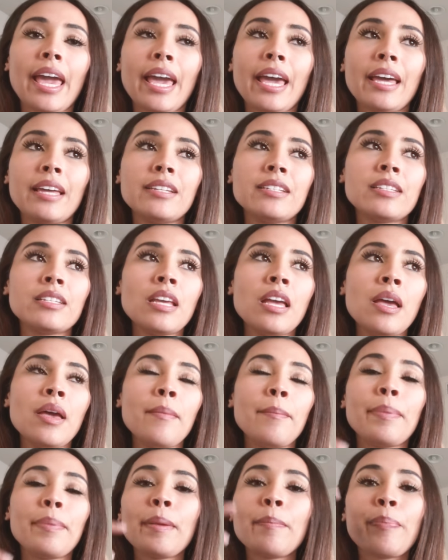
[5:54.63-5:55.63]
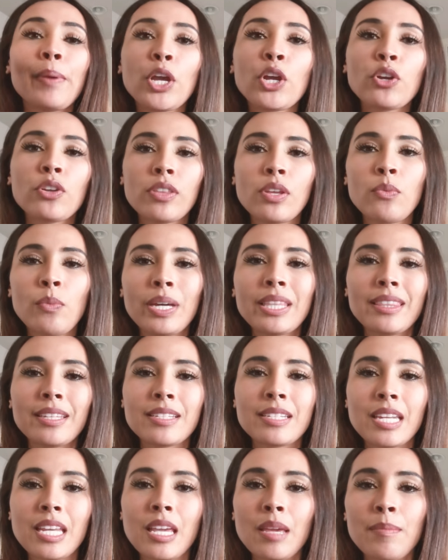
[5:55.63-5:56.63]
and be bigger than what
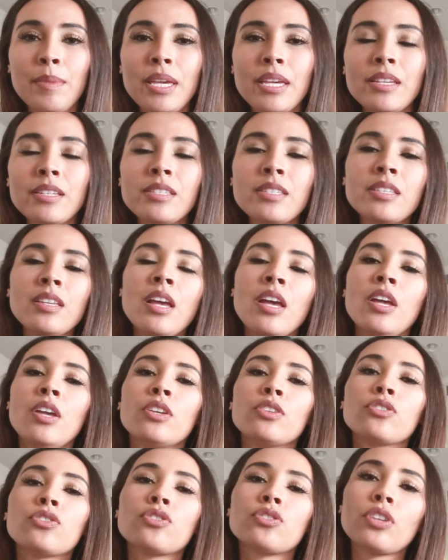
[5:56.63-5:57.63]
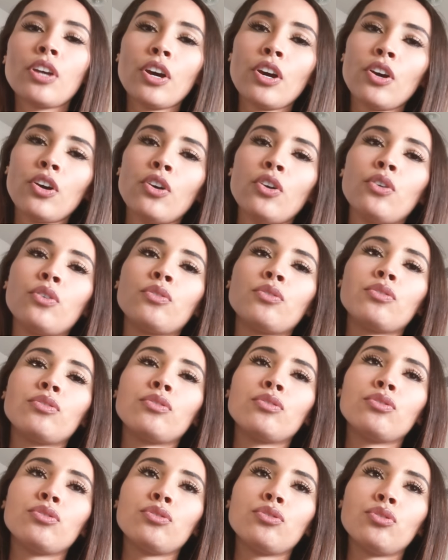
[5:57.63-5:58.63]
the team is.
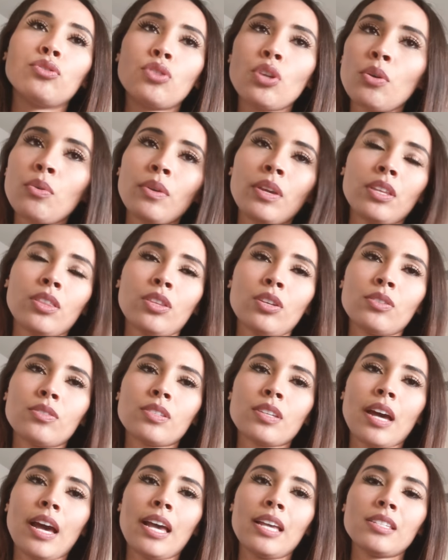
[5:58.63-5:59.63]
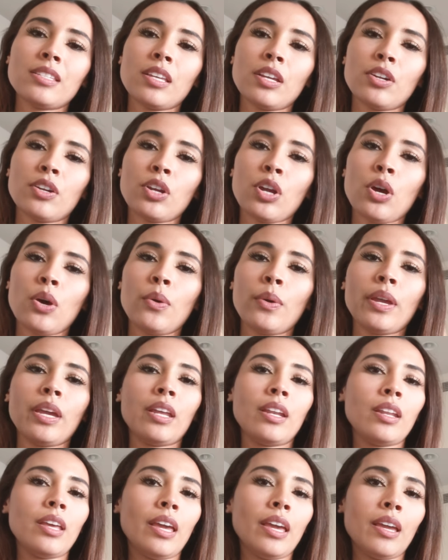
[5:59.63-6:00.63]
So you don't get those guys that are
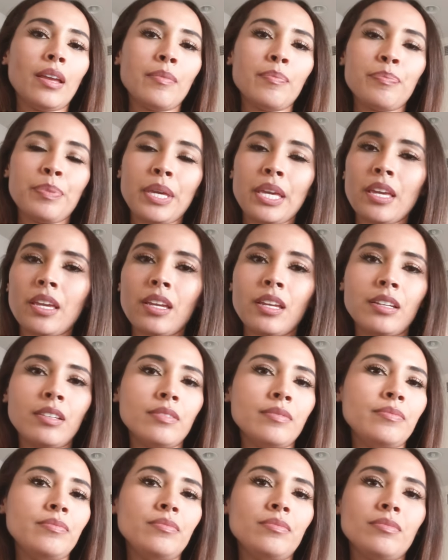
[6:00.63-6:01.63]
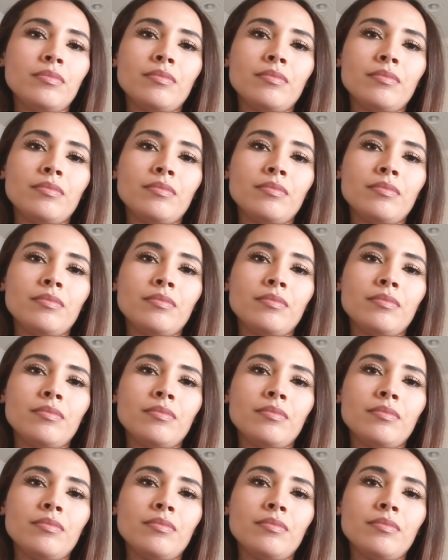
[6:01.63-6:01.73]
going and being